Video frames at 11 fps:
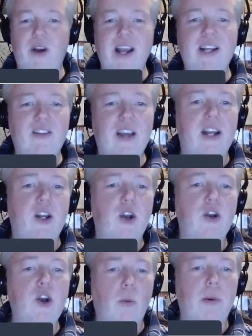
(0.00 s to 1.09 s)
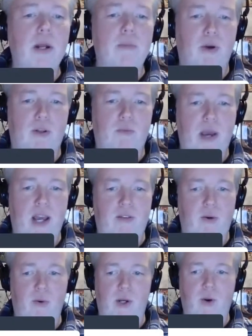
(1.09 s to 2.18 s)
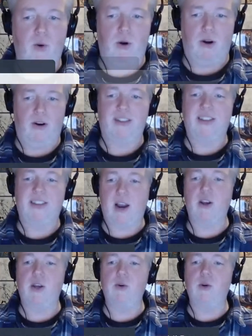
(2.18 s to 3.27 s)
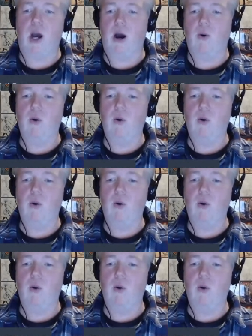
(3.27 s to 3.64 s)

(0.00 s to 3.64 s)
Greg said nobody puts Panther in the corner. There you go.